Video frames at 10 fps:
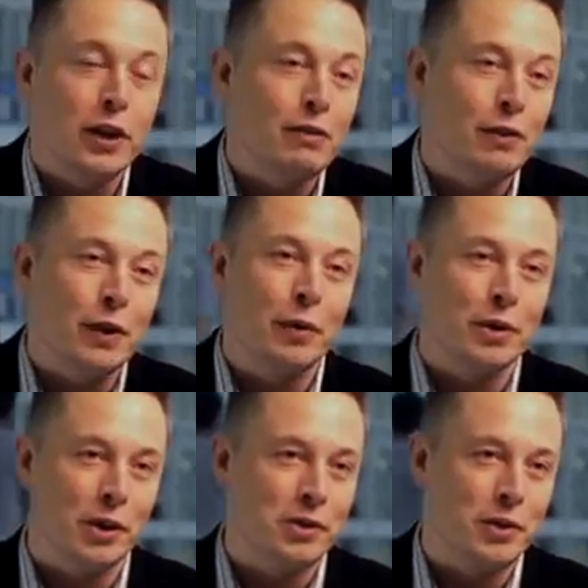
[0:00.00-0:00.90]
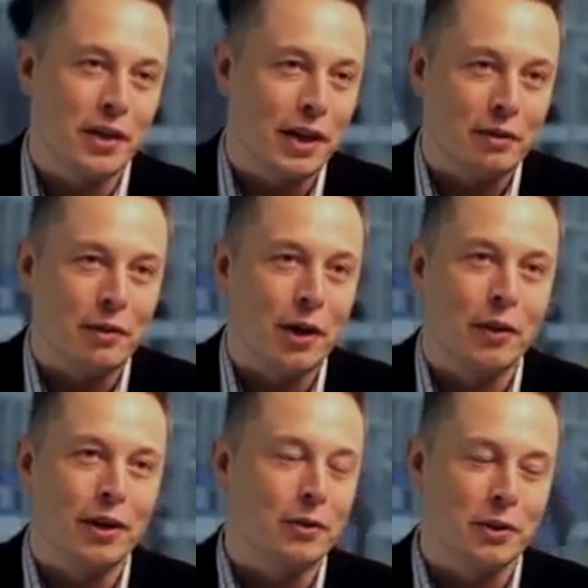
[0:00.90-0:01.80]
You can have a free return ticket, by the
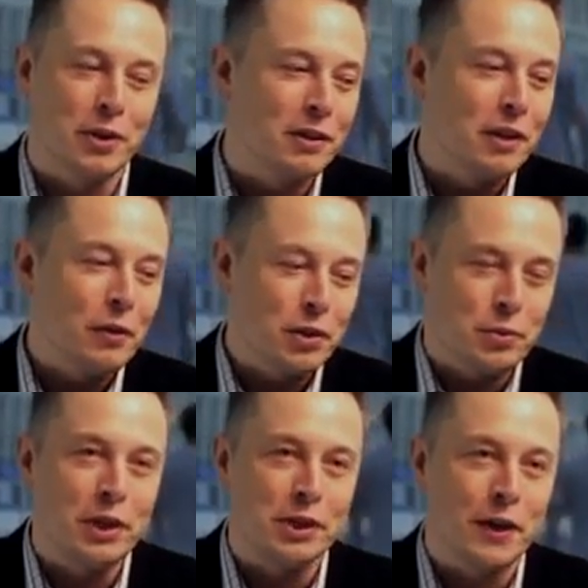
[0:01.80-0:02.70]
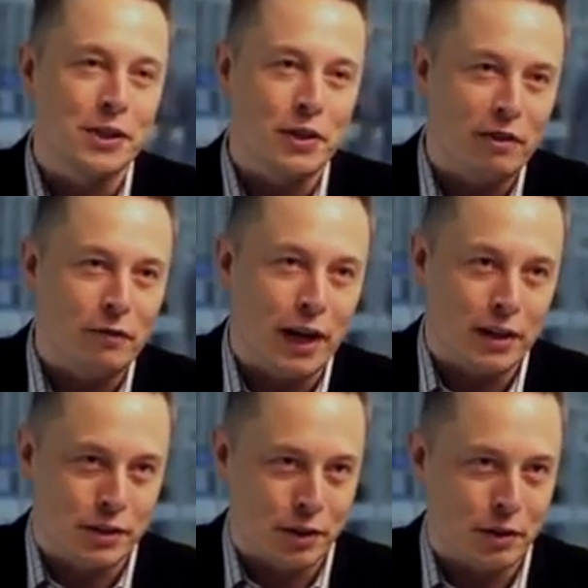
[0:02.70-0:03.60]
way. The return, because we need the spacecraft
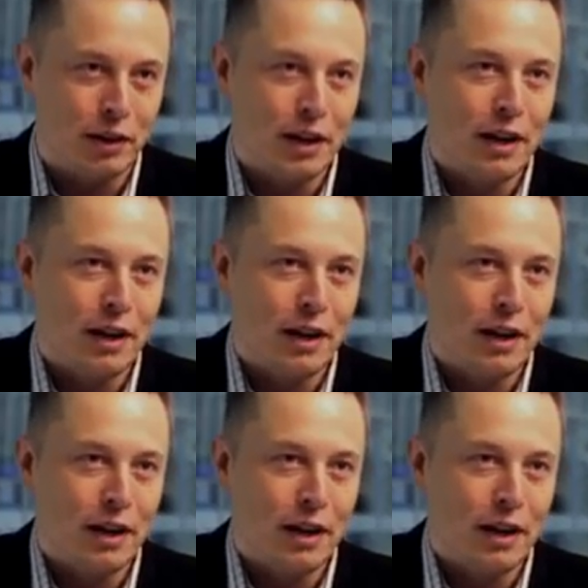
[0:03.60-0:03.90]
back, so...